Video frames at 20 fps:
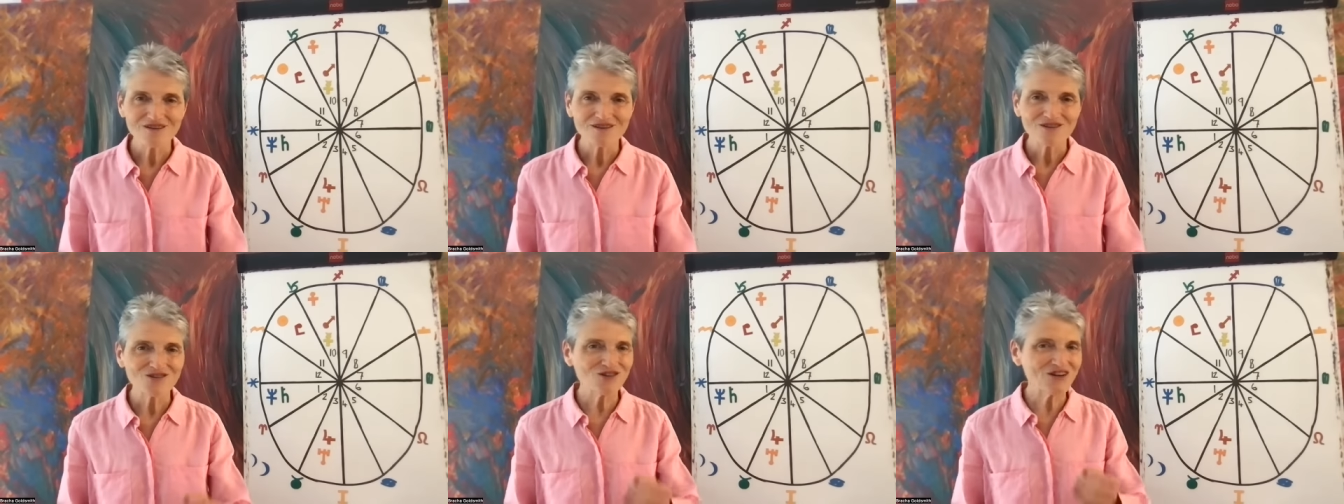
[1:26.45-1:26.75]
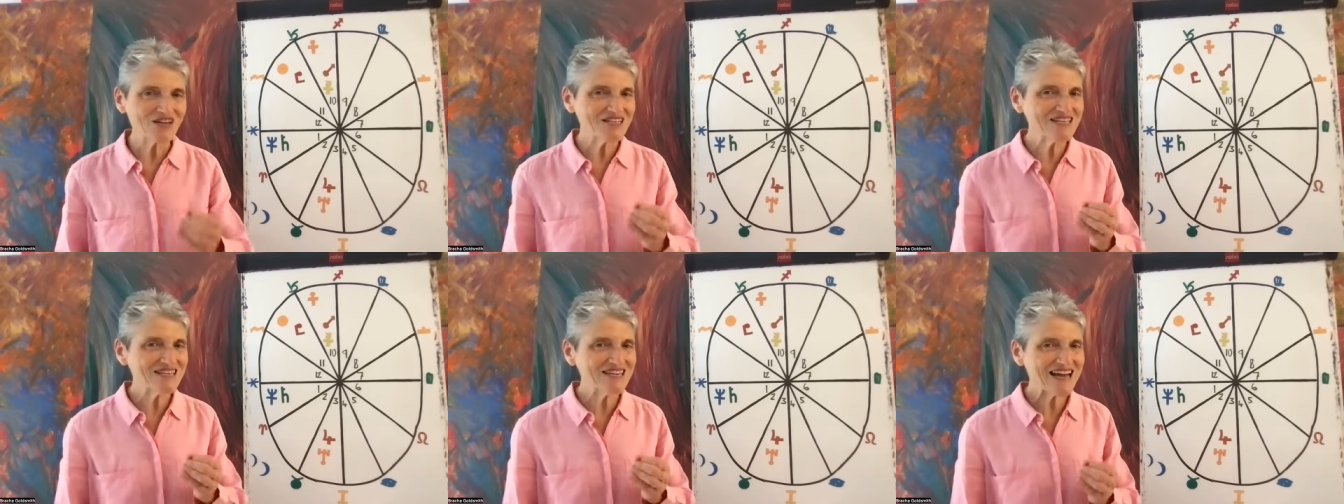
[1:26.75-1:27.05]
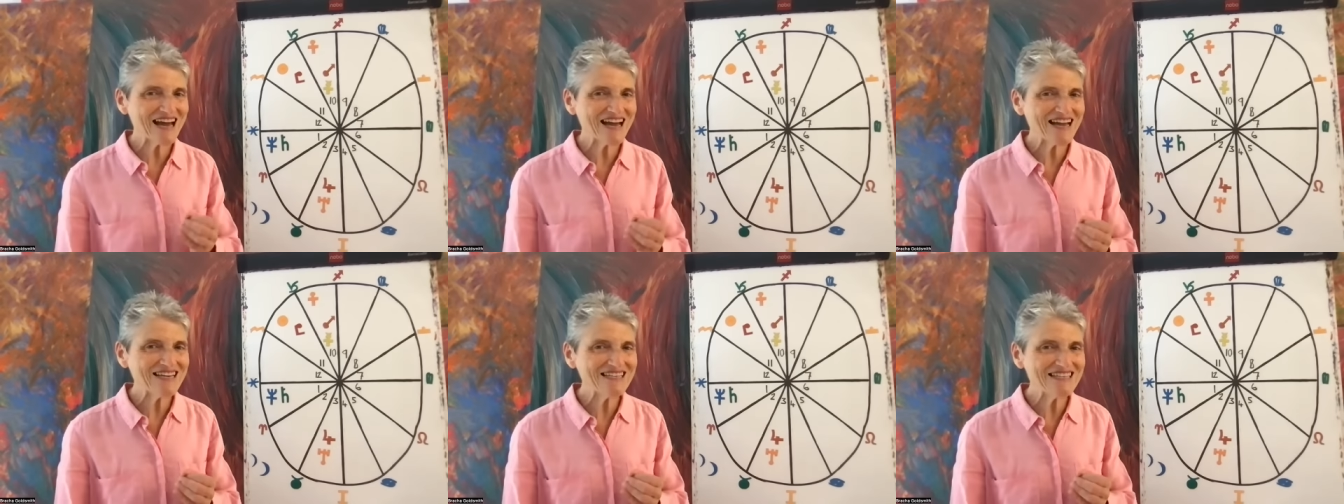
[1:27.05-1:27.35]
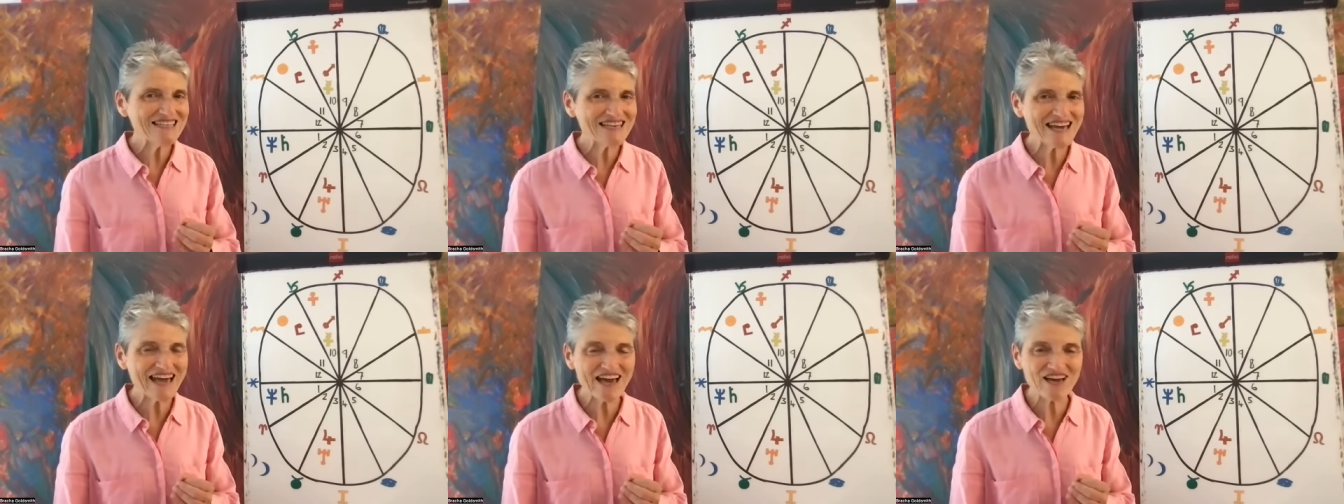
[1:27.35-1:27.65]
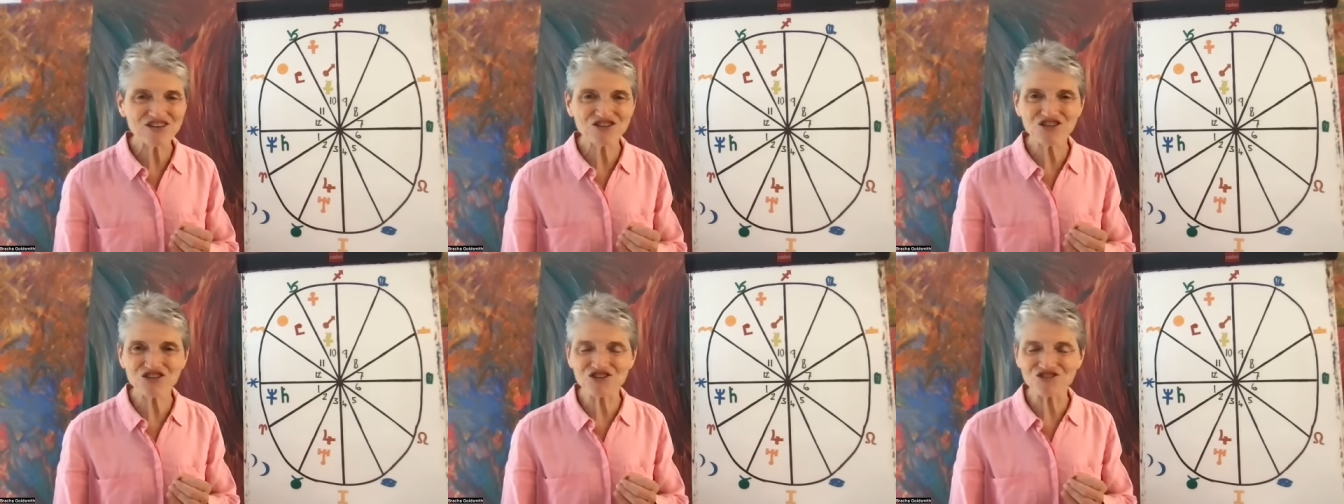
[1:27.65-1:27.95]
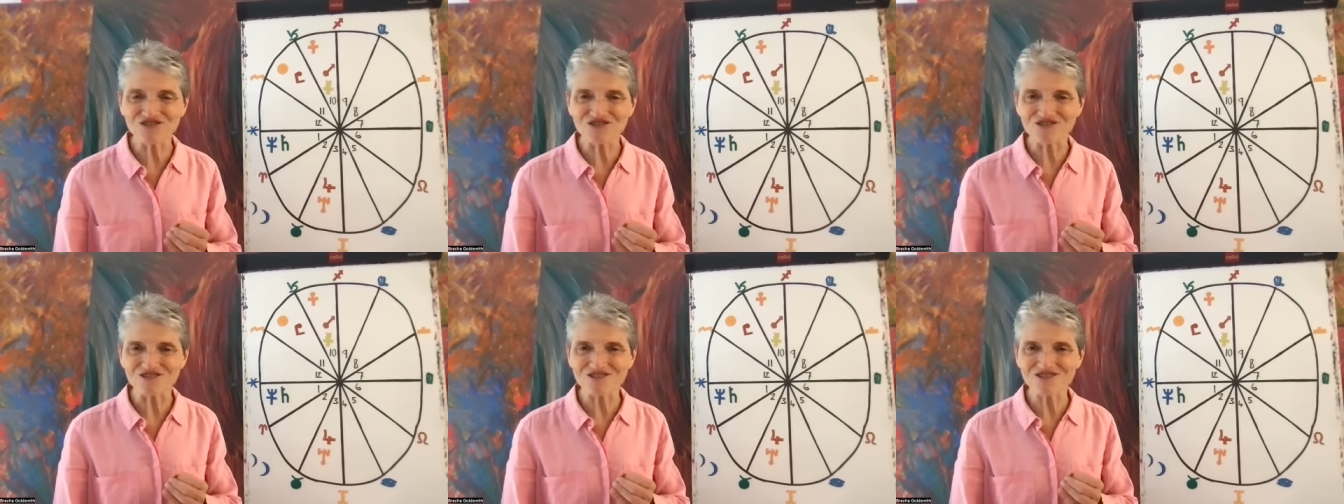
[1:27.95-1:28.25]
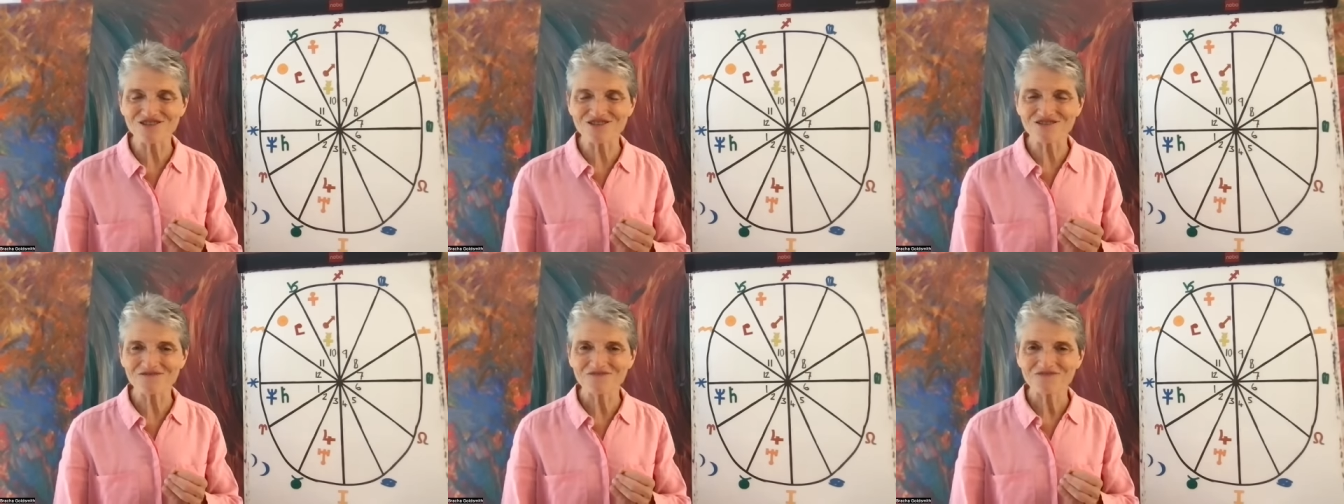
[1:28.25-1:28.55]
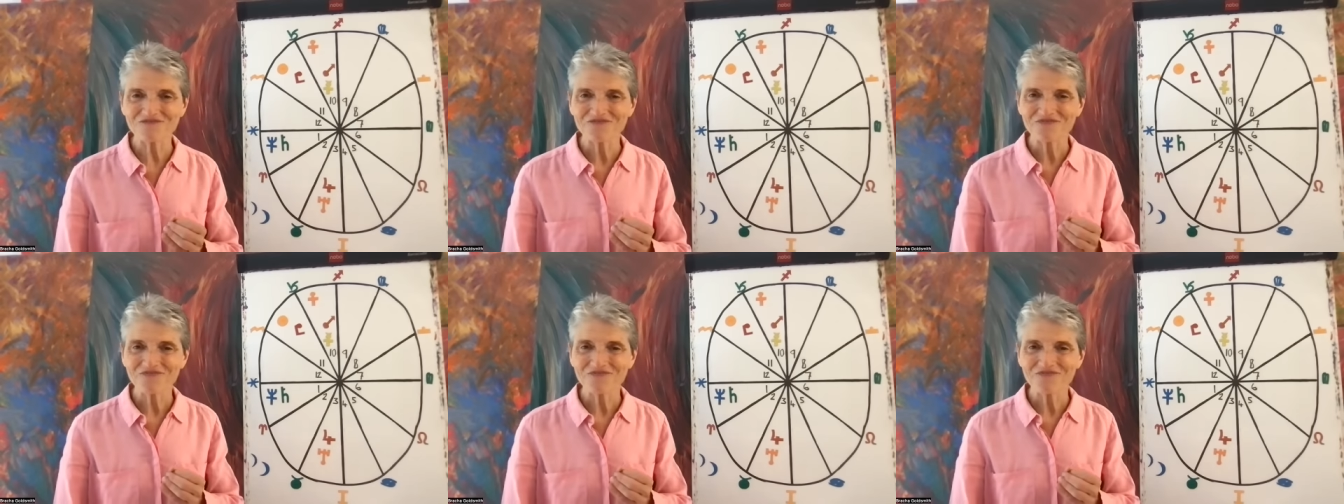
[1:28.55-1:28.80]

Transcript: you're getting indications.